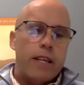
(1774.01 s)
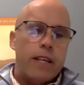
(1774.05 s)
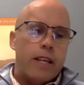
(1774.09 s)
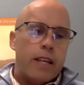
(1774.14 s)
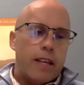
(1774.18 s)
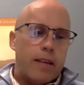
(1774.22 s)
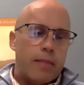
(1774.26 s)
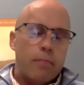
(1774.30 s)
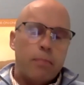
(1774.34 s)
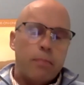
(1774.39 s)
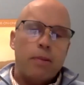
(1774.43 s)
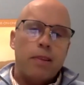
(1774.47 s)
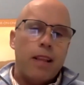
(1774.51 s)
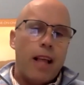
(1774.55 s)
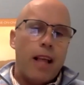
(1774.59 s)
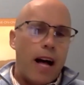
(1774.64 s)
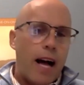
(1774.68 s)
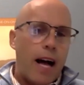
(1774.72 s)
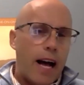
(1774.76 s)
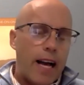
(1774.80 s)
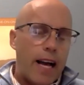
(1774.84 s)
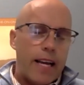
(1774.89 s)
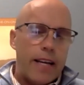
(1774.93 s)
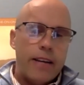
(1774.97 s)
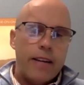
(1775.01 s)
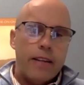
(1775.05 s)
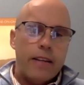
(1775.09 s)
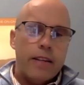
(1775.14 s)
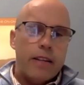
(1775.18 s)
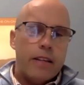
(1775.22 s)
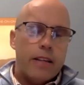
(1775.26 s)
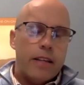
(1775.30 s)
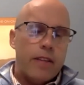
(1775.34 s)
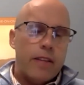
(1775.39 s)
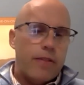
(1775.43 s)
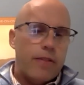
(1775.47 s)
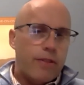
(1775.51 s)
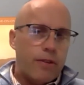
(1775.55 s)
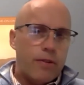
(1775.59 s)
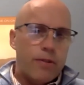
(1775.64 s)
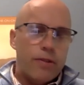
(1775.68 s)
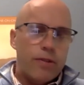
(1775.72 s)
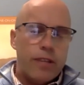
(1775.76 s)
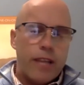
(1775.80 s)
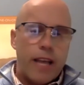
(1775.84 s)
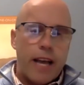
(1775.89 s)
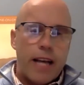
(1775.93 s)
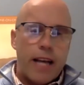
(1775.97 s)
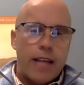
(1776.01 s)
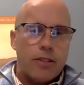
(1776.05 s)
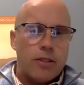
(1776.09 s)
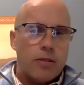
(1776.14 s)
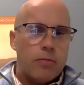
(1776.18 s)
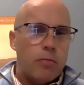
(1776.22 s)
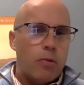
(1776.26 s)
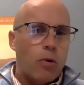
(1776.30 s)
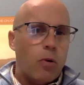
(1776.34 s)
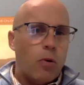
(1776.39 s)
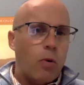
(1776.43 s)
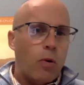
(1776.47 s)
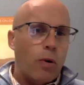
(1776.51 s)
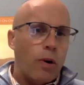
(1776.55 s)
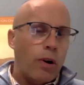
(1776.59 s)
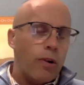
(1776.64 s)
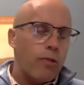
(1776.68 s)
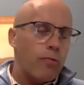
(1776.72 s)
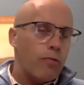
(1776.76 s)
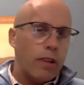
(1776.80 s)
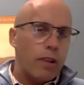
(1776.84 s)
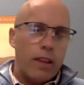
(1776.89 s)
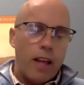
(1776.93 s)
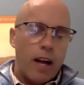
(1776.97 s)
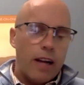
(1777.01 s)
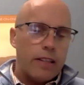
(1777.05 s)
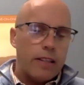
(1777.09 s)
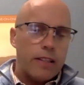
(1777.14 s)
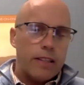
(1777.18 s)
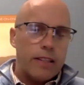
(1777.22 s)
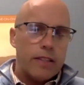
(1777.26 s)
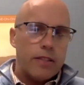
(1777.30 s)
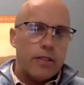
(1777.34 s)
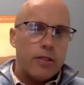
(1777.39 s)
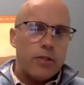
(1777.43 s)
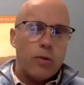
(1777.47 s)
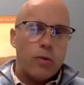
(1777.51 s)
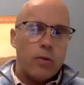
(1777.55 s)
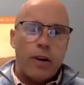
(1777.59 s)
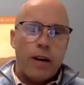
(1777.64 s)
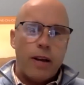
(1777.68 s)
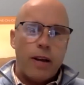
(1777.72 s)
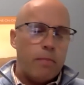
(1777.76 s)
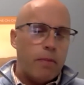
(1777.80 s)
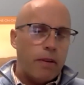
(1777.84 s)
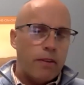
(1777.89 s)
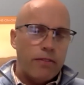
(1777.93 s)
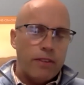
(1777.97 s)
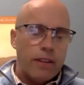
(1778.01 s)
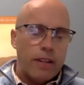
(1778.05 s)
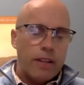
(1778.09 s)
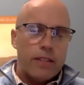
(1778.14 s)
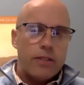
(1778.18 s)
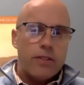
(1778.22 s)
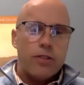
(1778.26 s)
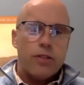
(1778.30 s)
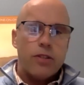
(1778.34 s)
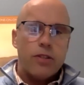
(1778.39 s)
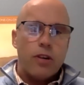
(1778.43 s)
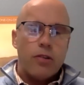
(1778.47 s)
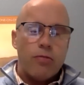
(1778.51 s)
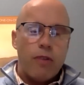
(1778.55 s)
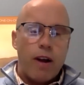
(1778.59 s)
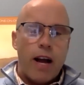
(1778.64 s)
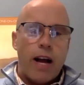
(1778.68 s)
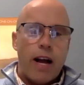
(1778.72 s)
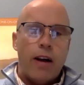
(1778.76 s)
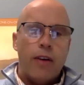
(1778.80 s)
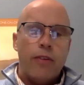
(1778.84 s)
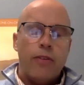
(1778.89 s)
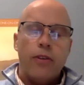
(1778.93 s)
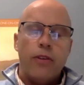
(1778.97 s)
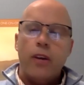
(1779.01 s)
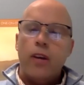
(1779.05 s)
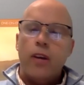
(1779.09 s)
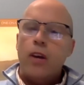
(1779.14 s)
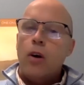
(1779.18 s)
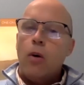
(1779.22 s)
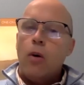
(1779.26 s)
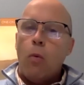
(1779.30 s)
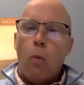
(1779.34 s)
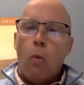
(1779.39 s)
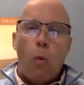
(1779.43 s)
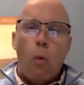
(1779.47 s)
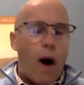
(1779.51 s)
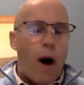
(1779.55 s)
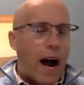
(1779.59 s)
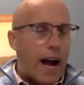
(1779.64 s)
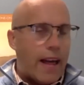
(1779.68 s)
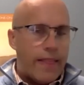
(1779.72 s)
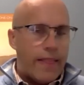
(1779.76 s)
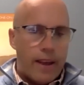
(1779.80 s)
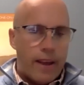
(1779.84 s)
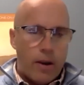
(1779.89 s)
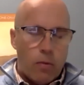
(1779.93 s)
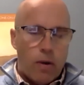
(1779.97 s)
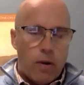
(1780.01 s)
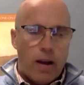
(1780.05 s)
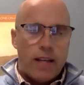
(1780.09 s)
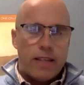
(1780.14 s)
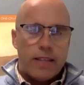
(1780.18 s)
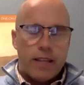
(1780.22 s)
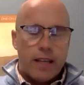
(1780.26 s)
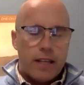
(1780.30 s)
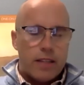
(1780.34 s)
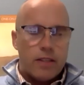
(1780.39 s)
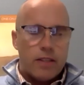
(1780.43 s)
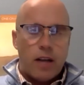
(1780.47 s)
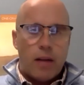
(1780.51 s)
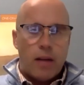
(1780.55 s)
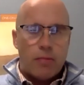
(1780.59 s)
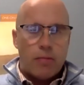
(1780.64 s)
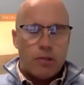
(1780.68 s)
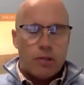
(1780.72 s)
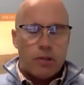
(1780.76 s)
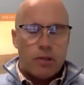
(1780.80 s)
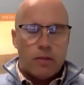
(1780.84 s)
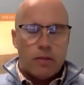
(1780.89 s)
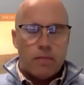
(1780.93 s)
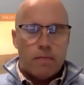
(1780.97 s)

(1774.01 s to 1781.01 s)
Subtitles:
implied enthusiasm or reluctance or ambivalence around why they went test optional.